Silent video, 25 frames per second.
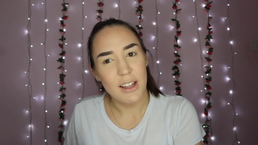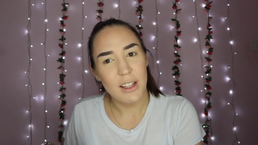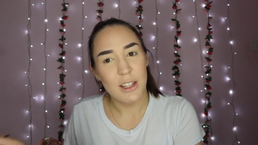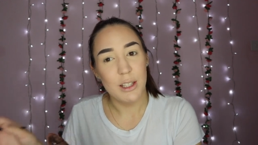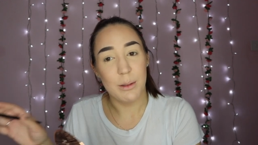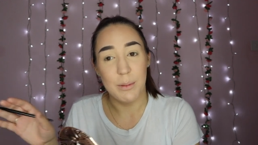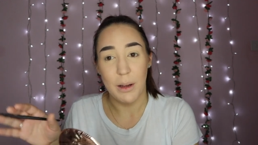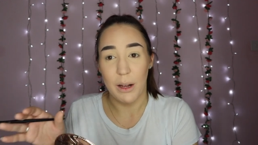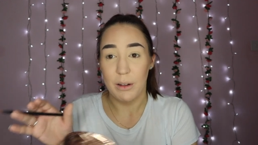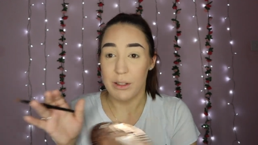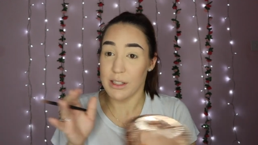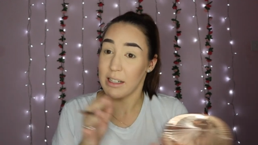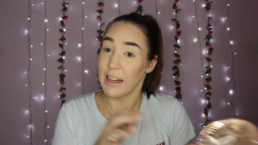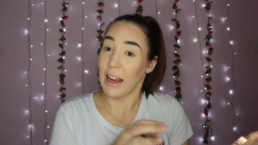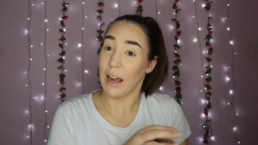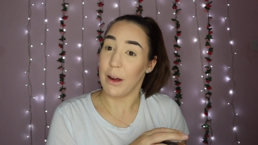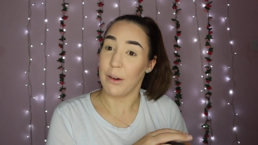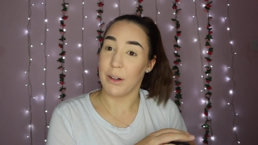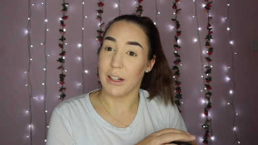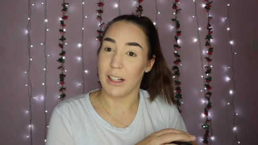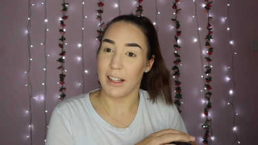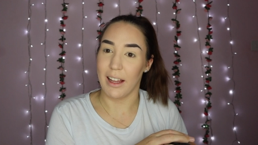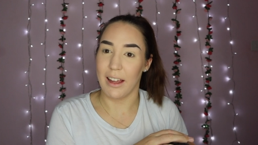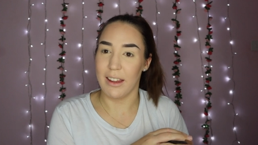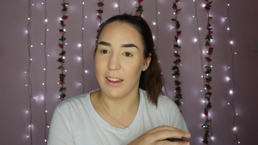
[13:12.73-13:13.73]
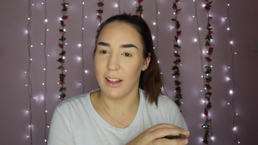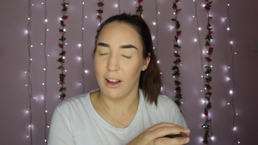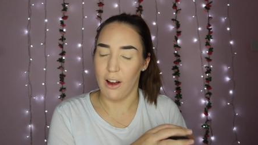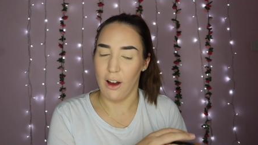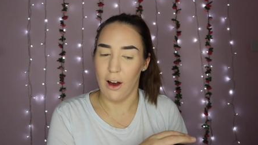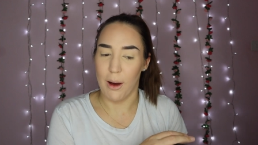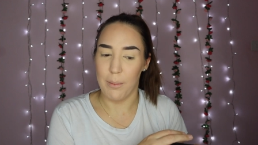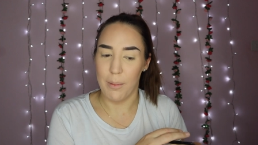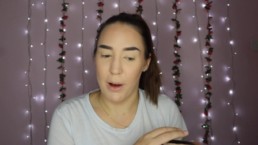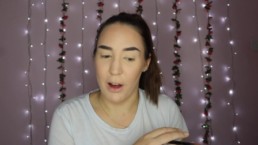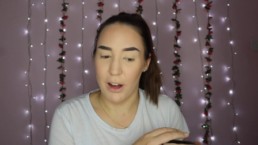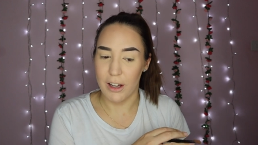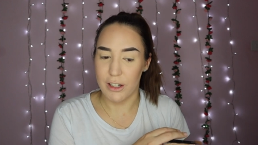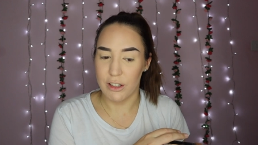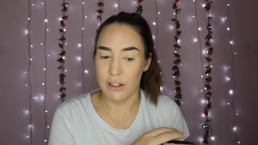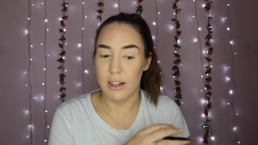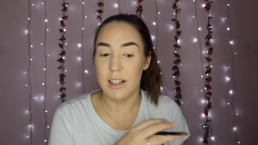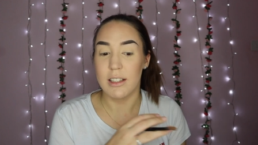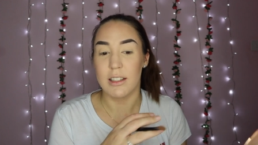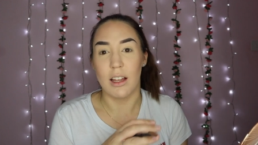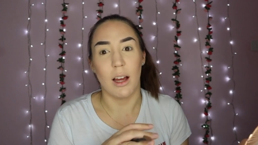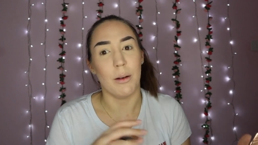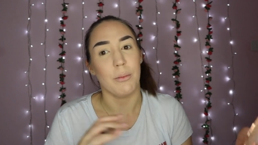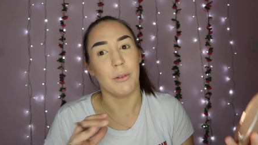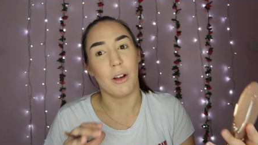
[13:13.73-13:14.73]
to be able to calculate the
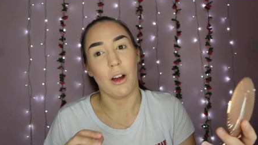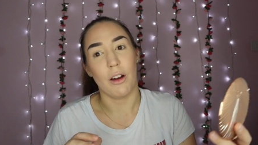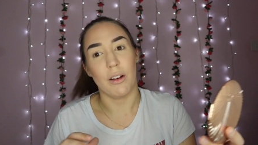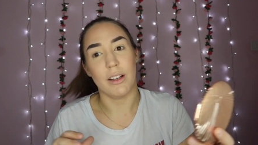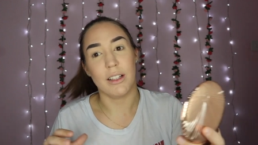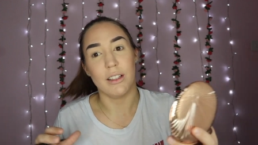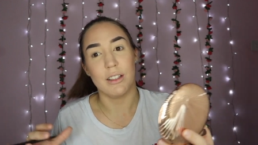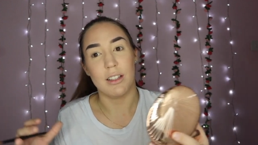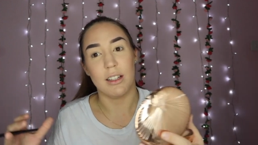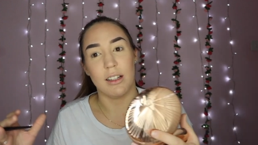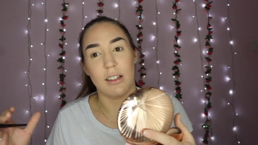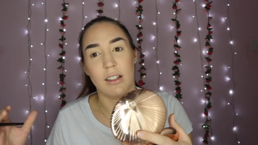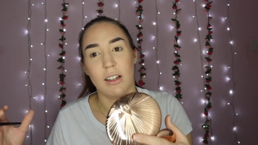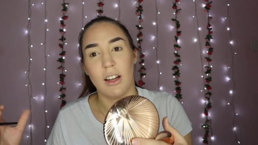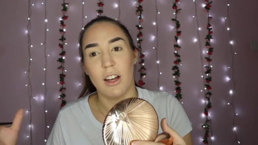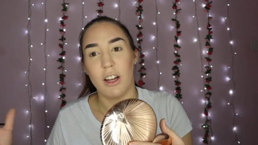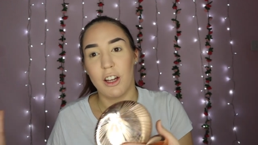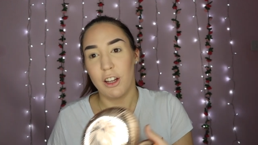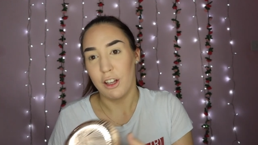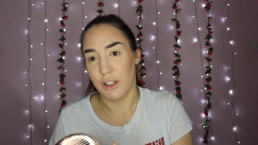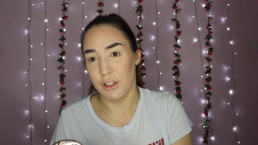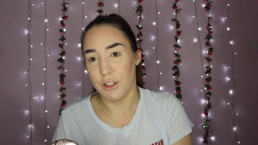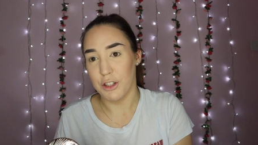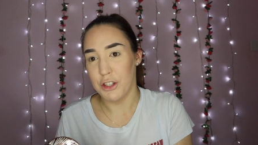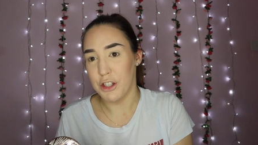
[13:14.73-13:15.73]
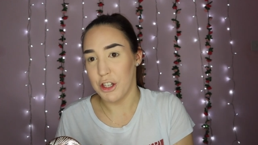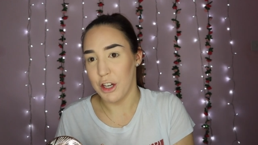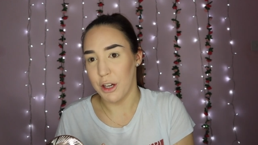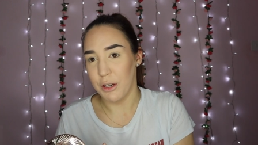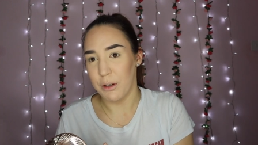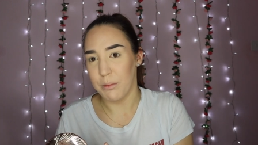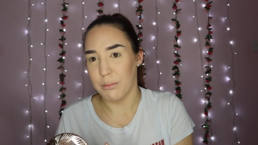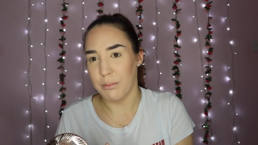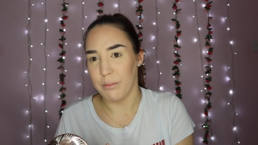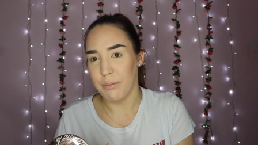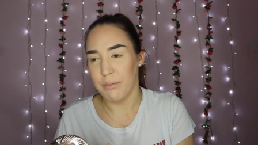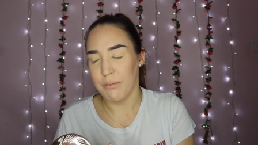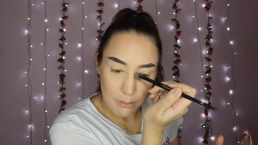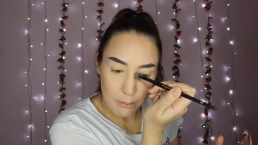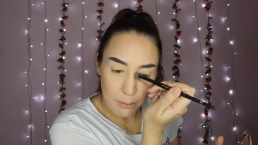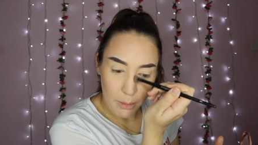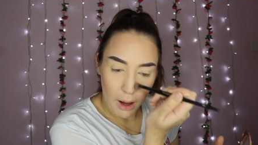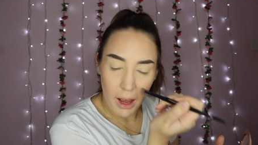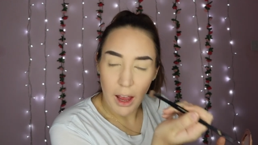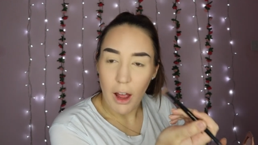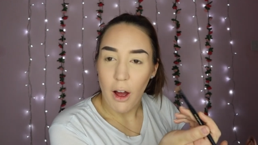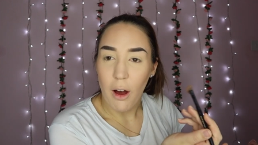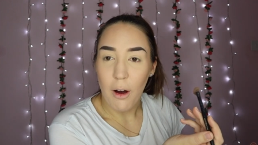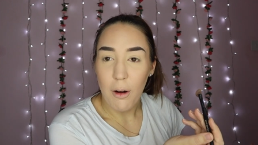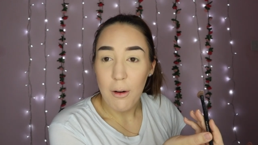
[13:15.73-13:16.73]
carbohydrates that I'm going to consume.
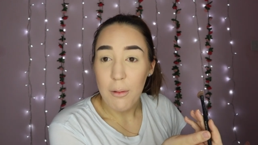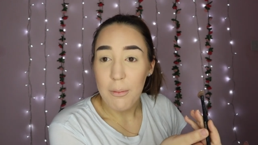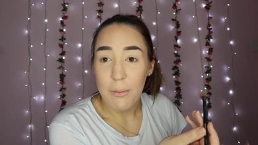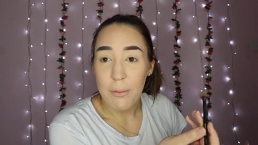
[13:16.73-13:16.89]
My whole